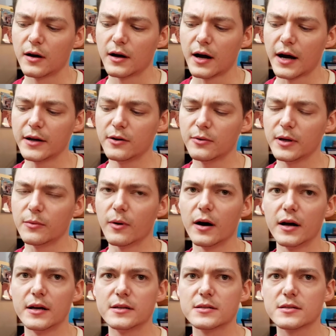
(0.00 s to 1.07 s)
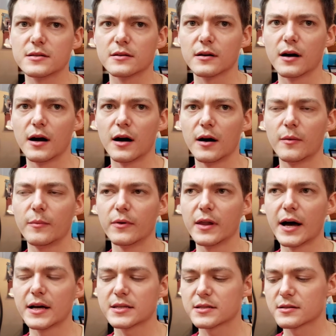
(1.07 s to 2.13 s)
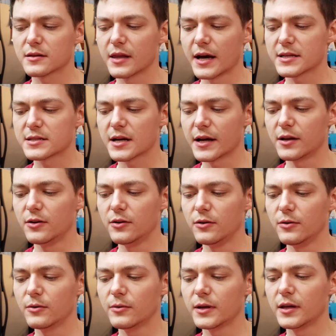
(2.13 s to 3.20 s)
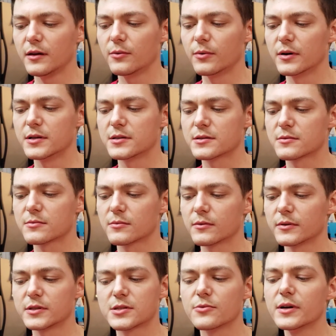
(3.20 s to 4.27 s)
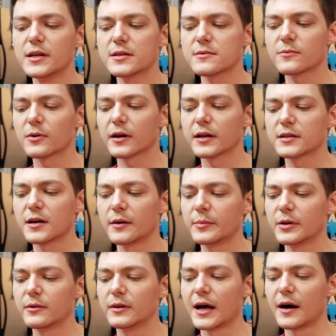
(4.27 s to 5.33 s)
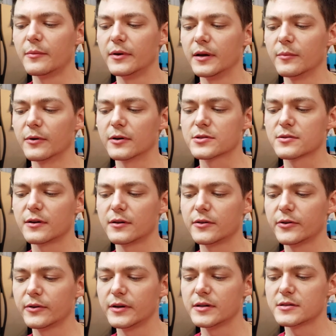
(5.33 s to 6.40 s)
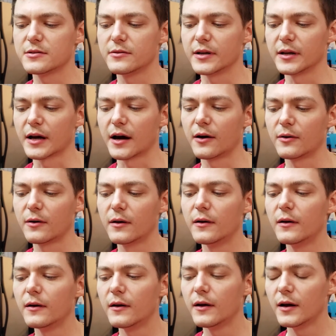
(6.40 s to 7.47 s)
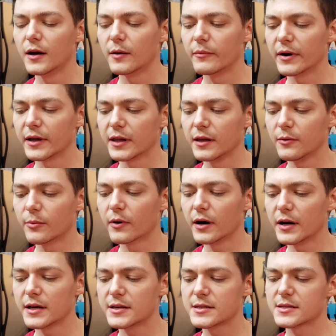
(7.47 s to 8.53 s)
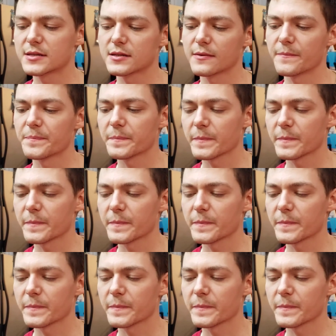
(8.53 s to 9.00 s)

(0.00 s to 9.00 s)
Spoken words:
I know he was. Last I knew, he was. So he doesn't work at Domino Lab anymore, so I don't know what he's doing now. But he was.